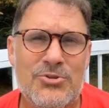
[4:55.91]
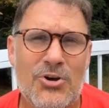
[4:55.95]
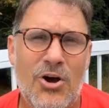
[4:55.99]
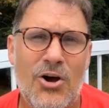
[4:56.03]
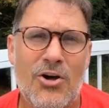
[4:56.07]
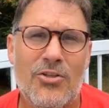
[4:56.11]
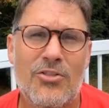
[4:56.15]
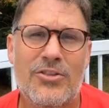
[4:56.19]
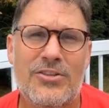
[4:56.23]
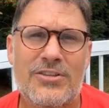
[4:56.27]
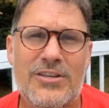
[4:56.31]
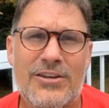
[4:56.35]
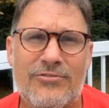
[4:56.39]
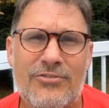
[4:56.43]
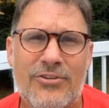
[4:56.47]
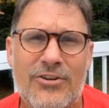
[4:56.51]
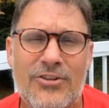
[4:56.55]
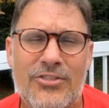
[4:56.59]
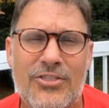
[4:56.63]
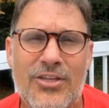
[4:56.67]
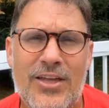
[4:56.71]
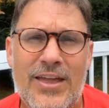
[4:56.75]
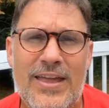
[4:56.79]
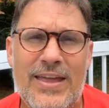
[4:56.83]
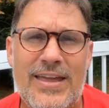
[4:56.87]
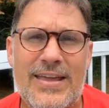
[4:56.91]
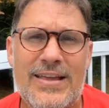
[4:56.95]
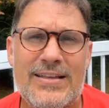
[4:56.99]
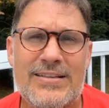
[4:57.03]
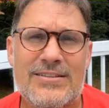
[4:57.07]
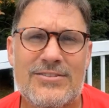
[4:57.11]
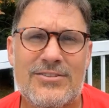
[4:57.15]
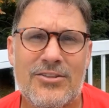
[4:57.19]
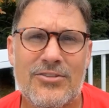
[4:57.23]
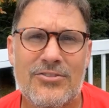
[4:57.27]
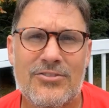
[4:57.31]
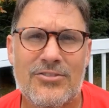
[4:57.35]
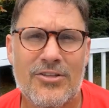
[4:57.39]
all the different things,
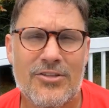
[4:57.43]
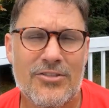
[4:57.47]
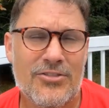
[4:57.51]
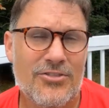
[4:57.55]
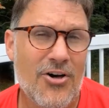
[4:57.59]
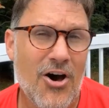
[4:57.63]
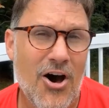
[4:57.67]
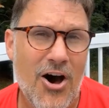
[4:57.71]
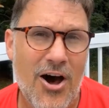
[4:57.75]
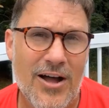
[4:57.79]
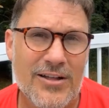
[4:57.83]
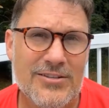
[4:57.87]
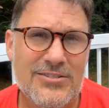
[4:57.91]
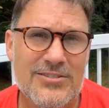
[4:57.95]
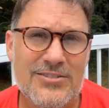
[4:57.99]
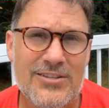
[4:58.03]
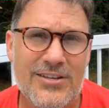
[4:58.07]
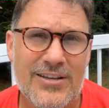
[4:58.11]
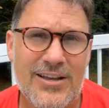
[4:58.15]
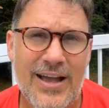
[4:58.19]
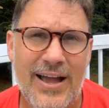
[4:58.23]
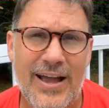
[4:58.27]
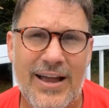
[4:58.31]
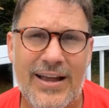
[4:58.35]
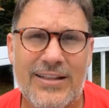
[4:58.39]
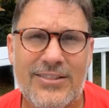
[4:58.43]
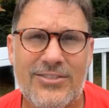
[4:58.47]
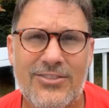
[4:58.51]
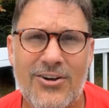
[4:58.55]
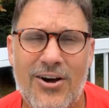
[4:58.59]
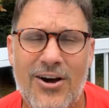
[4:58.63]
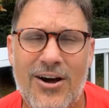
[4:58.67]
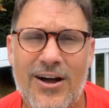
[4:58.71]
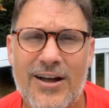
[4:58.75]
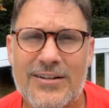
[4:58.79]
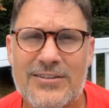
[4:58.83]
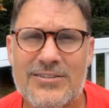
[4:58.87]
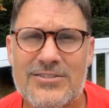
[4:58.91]
the thoughts, the kind
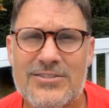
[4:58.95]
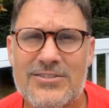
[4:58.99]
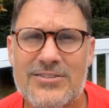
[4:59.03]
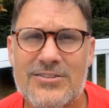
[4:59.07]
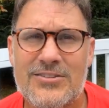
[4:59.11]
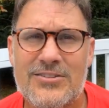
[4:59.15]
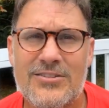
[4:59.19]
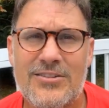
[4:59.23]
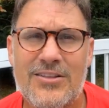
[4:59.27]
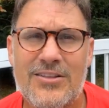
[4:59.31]
thoughts.